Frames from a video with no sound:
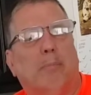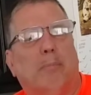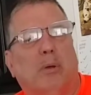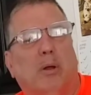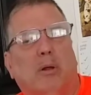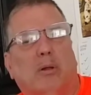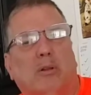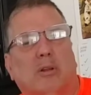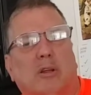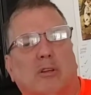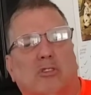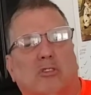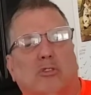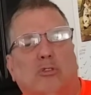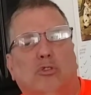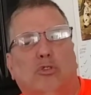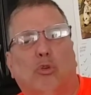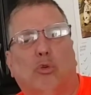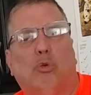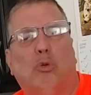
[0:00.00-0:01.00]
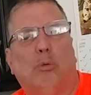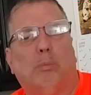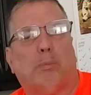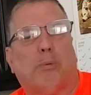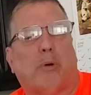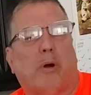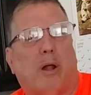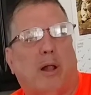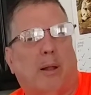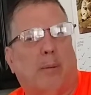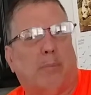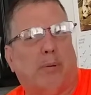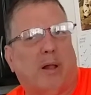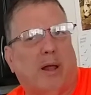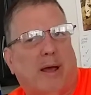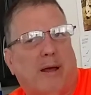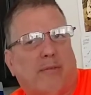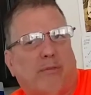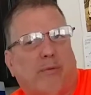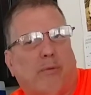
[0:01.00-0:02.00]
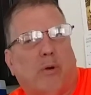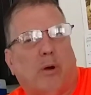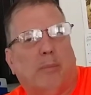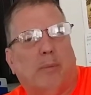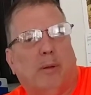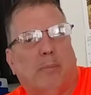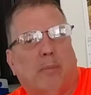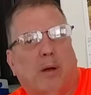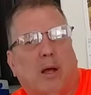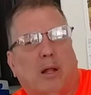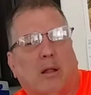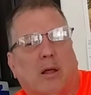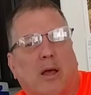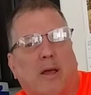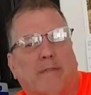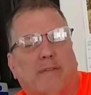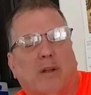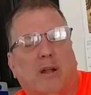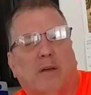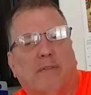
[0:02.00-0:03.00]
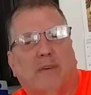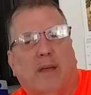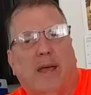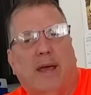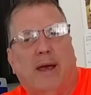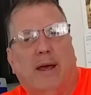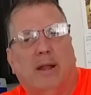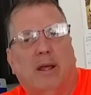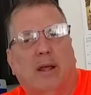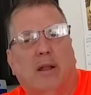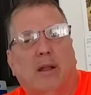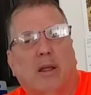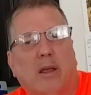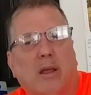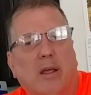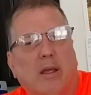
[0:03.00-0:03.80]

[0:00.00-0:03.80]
build this dual platform in my life, and I've had it